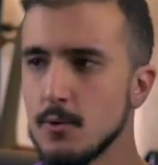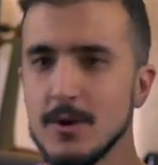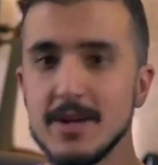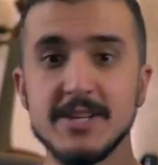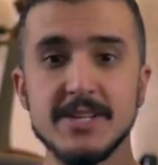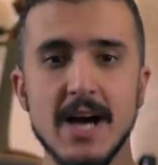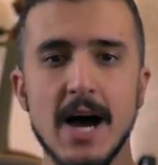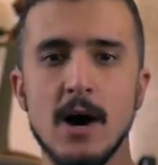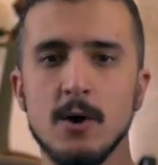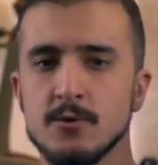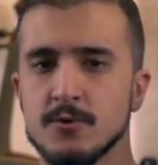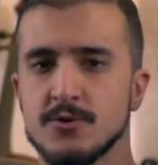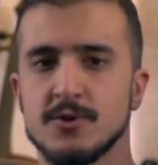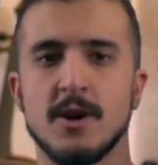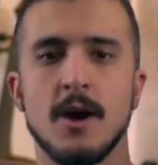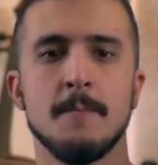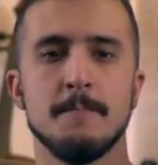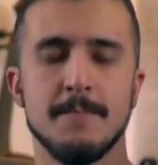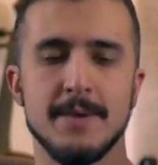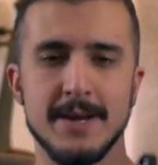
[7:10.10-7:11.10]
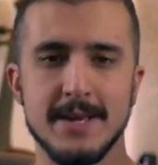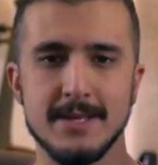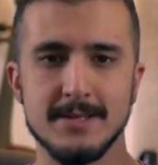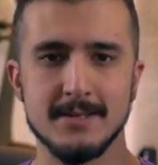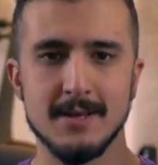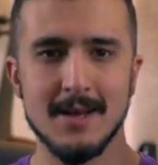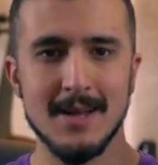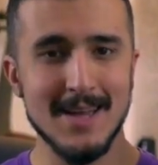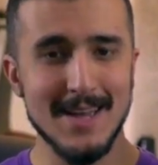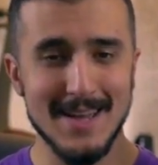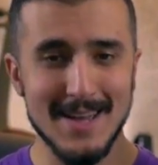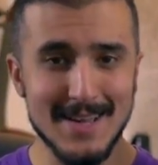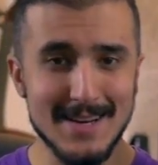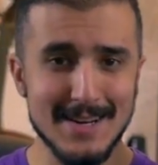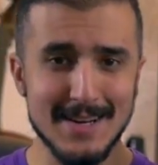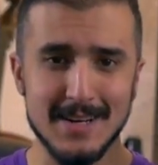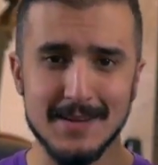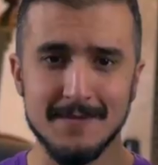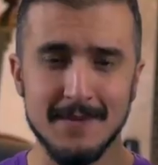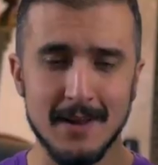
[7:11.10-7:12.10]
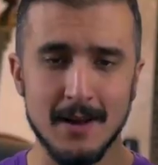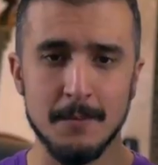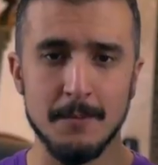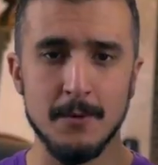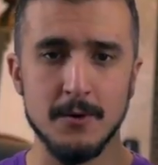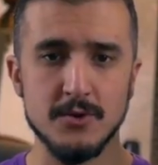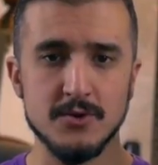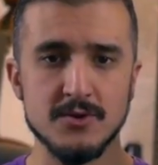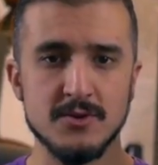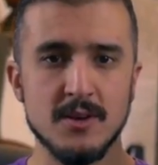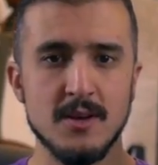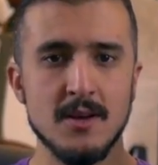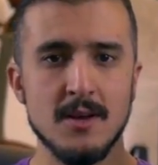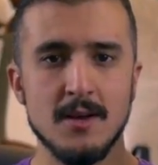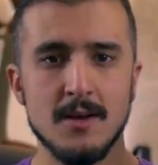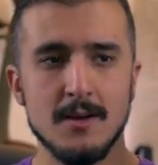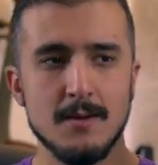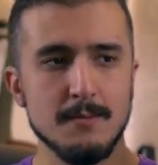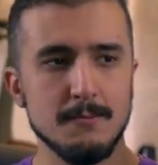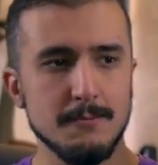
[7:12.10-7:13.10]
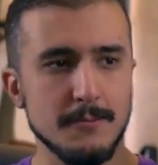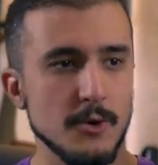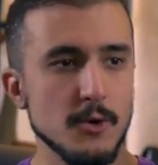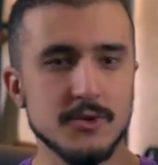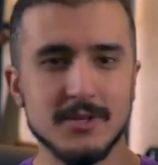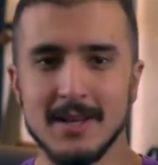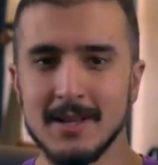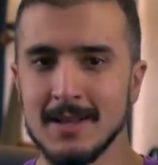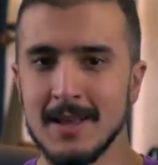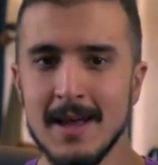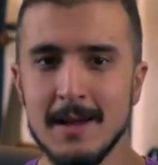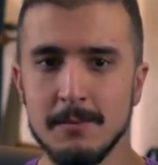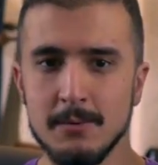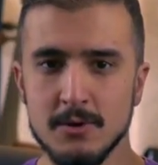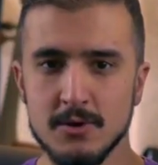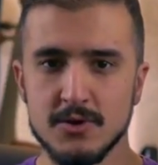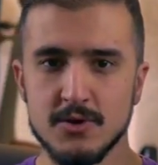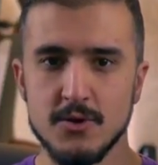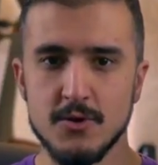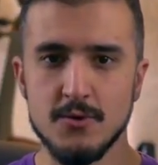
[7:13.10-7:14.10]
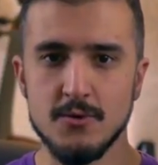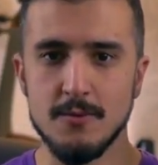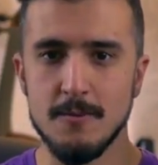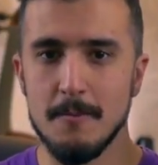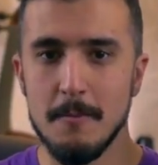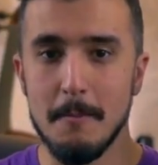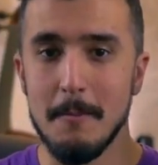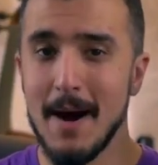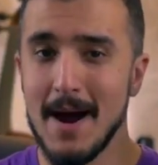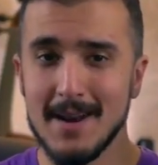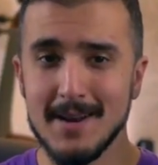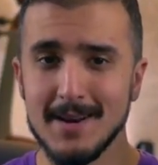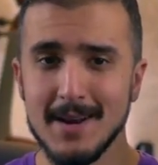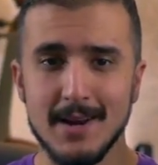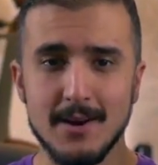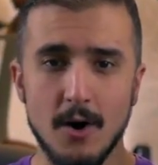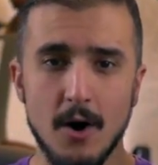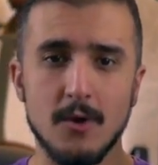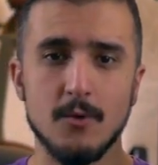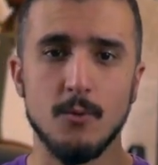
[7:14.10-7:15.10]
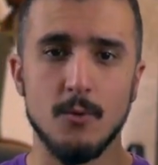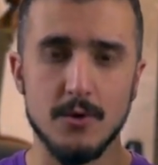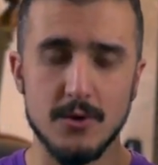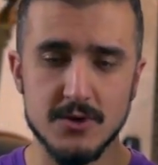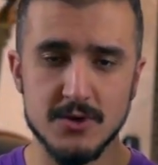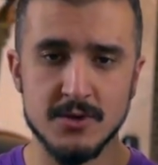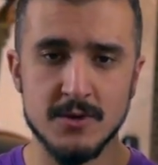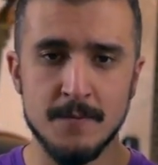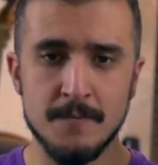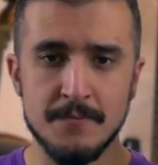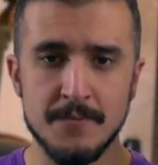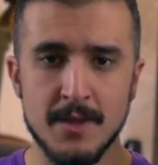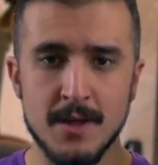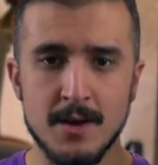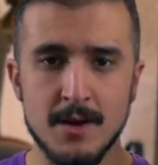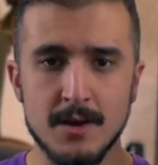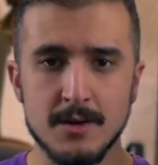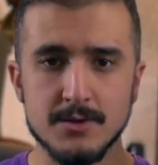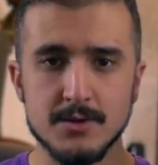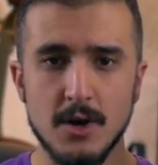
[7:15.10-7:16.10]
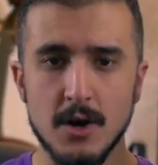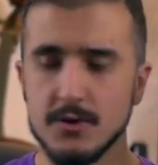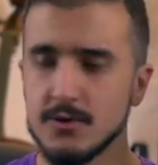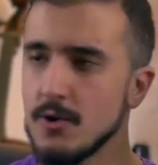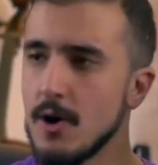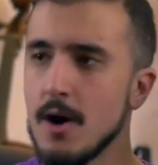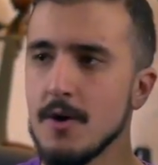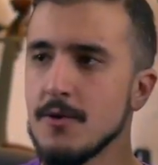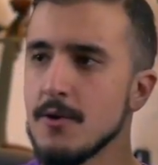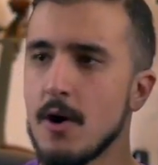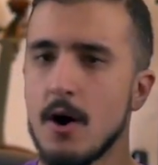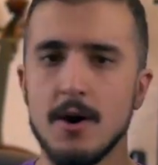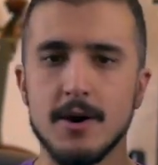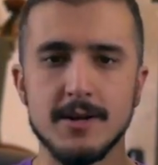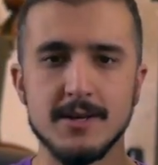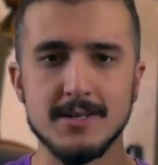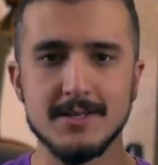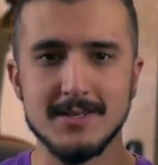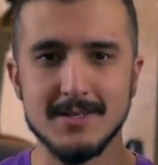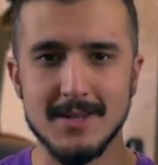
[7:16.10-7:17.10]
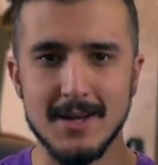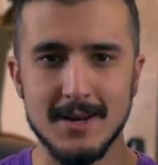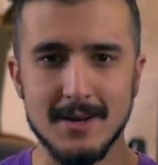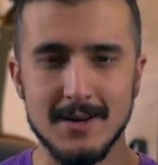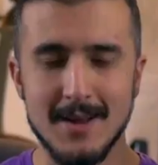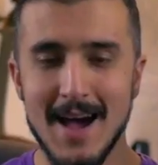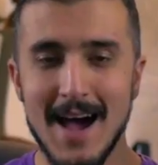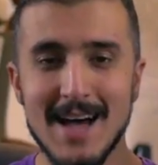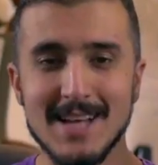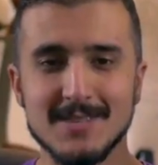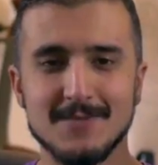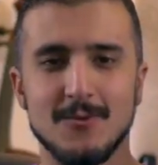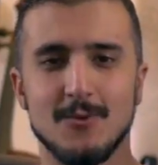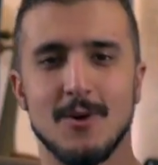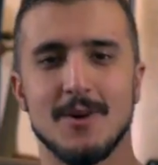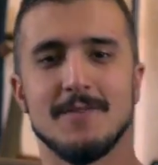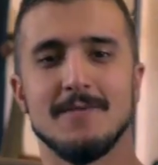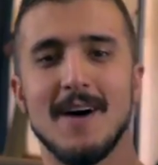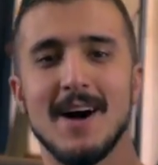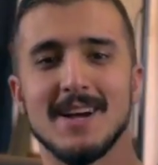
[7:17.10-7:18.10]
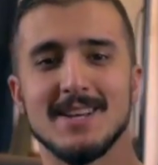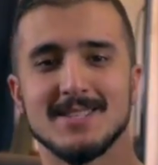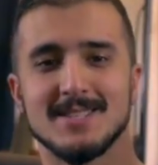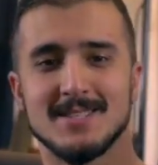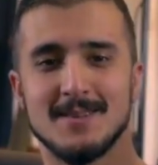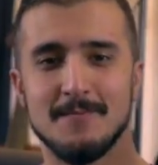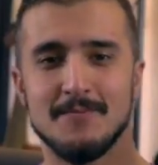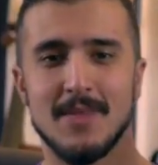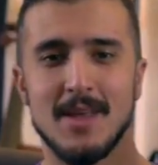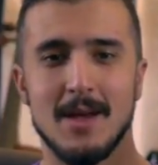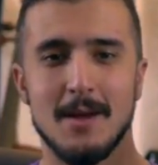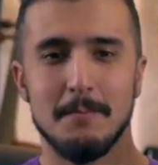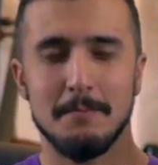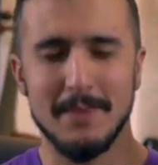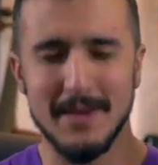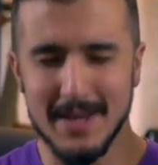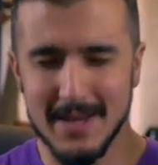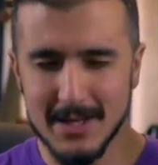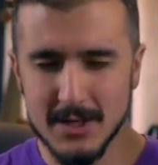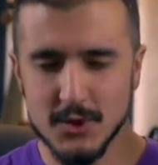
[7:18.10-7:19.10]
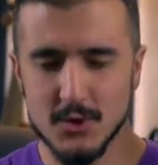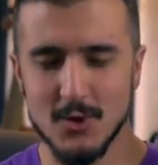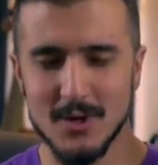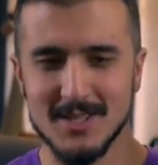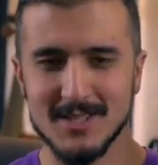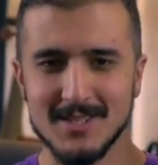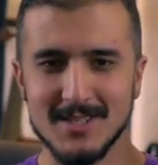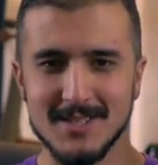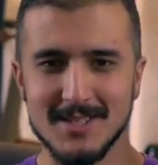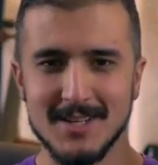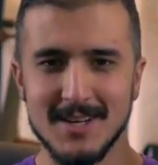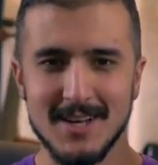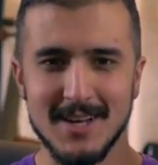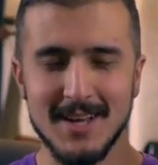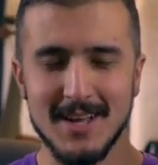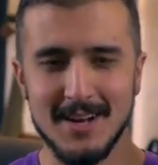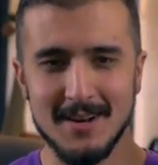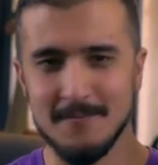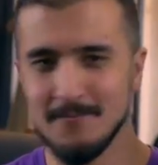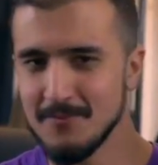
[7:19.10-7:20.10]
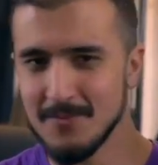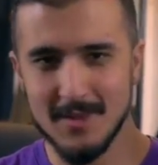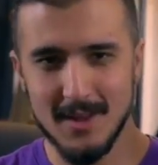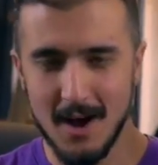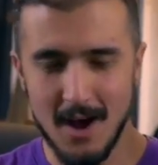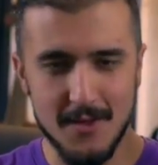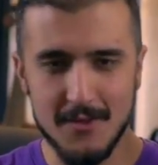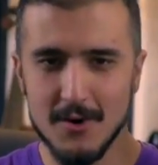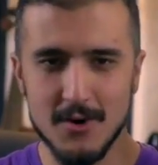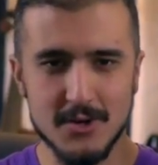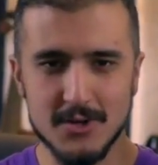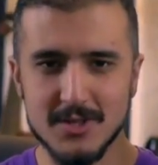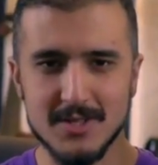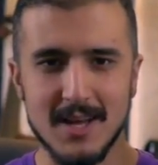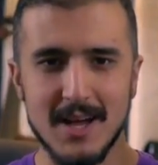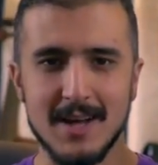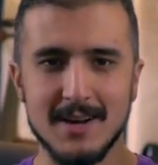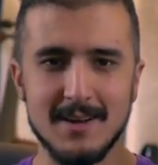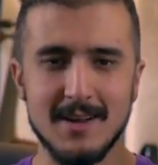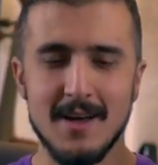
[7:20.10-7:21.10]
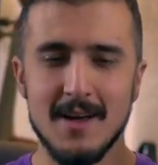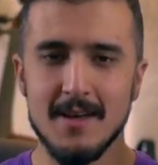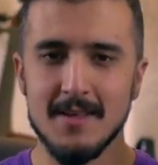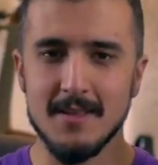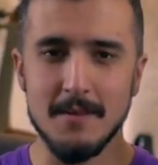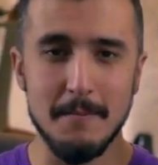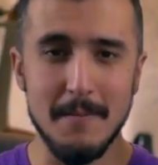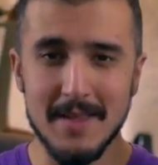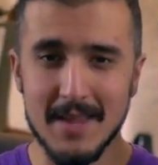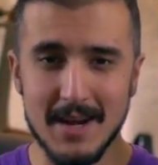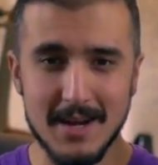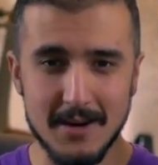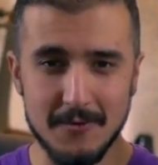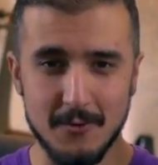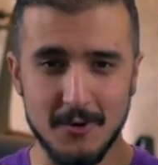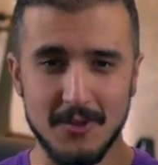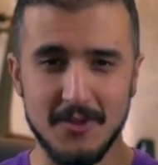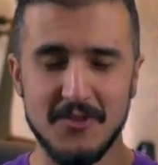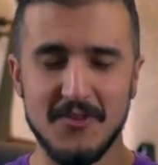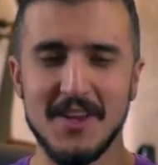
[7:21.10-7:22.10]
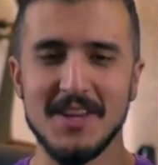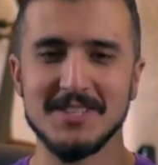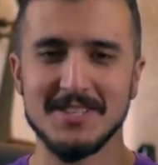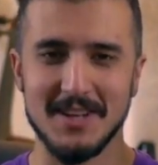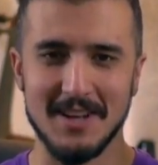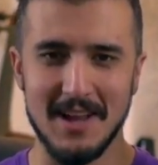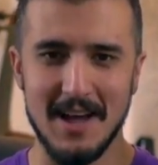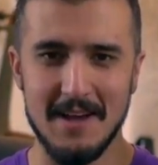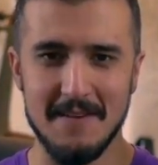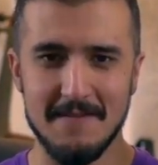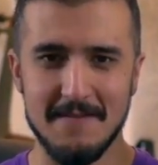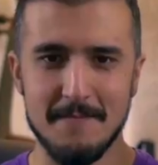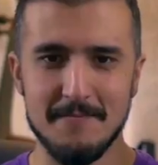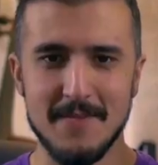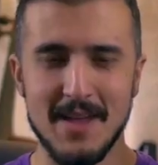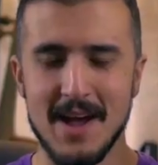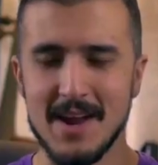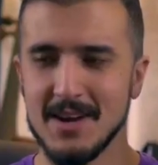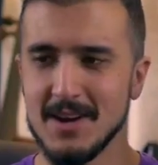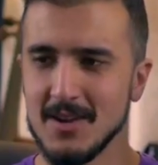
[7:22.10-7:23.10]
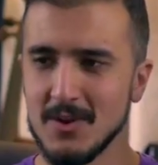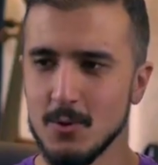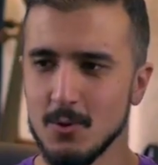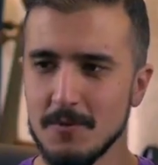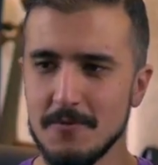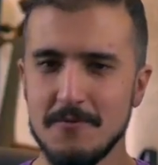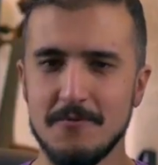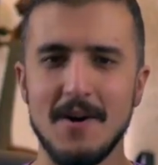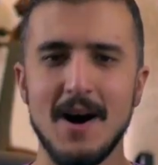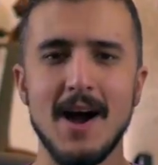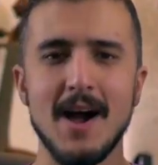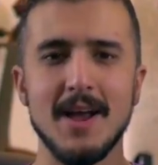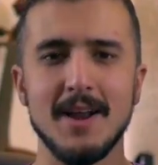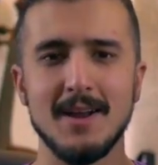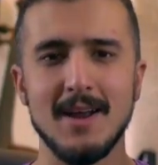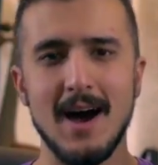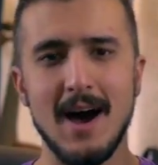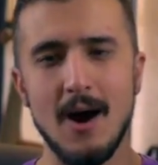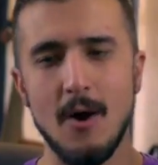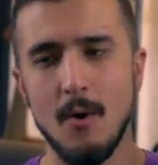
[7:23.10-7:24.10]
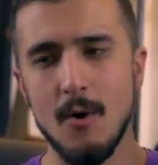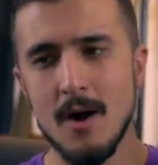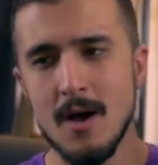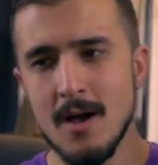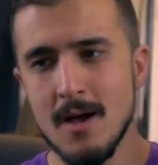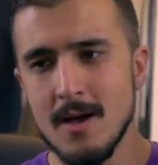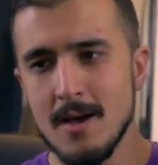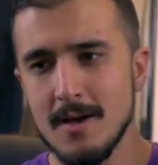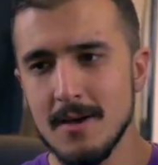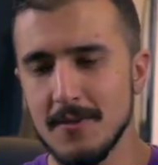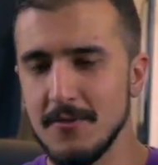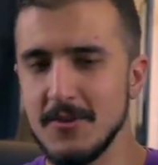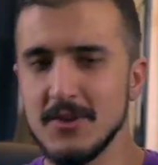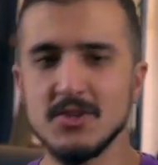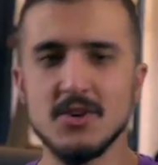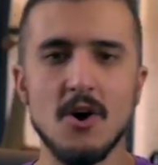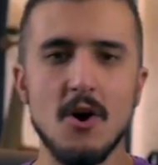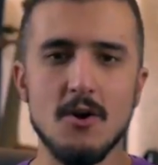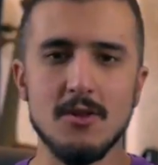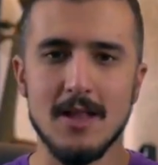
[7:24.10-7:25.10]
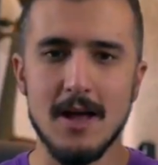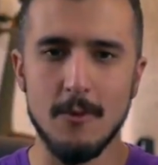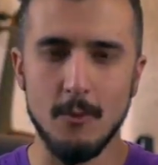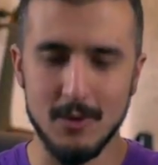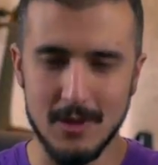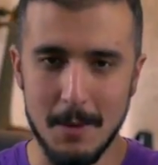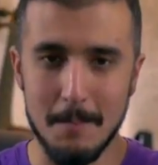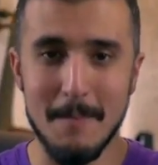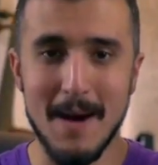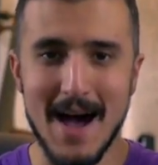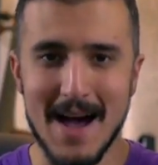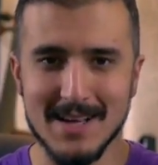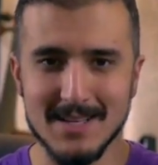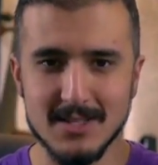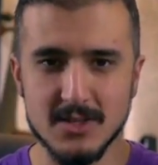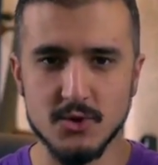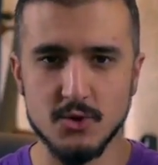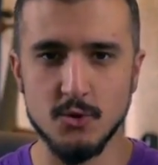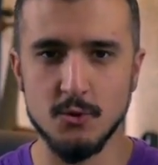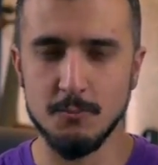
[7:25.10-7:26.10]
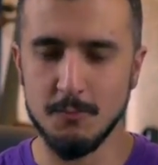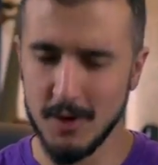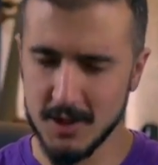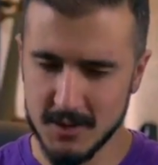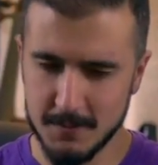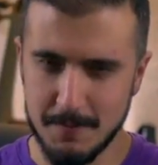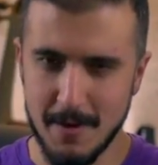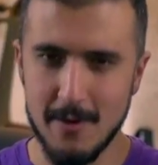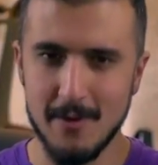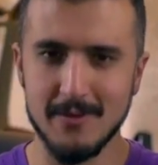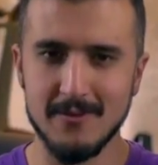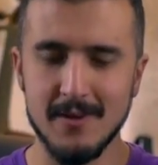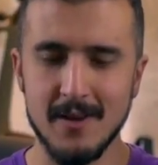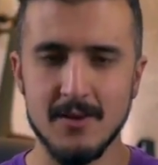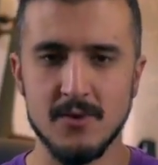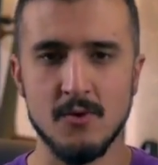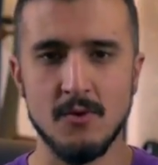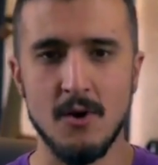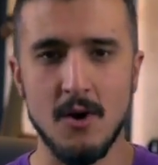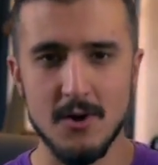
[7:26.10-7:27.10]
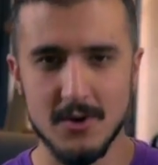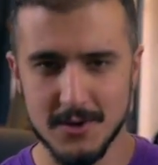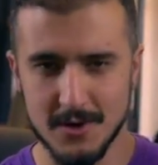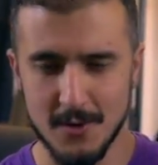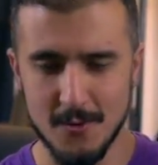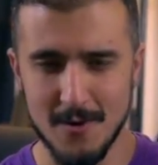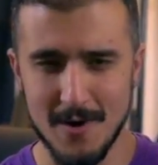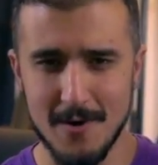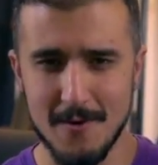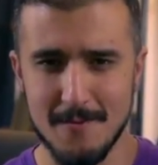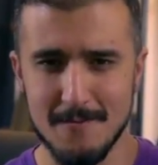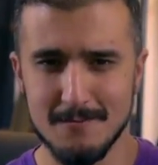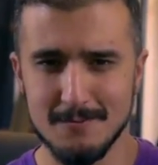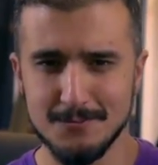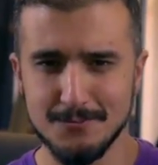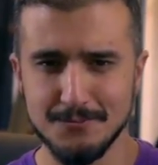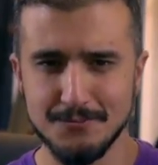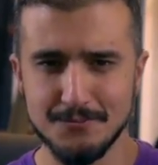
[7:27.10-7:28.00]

Reach out to companies, indie developers, music labels who might need artworks. Talk to other artists and ask for advice. Be interested in others and the many different things in life, and you will find how this all will amass to prosperity in your art career.